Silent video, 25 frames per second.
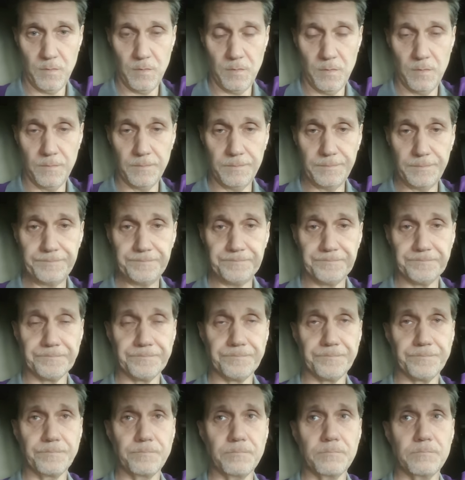
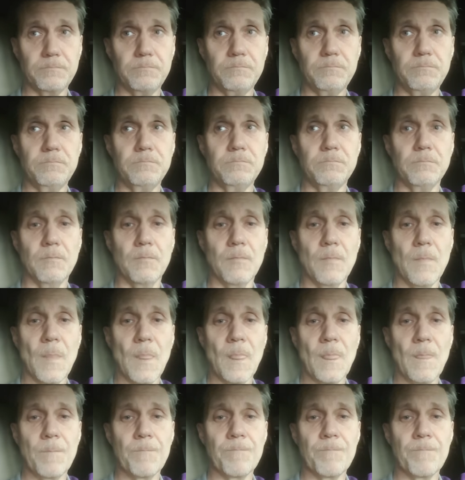(no one is talking)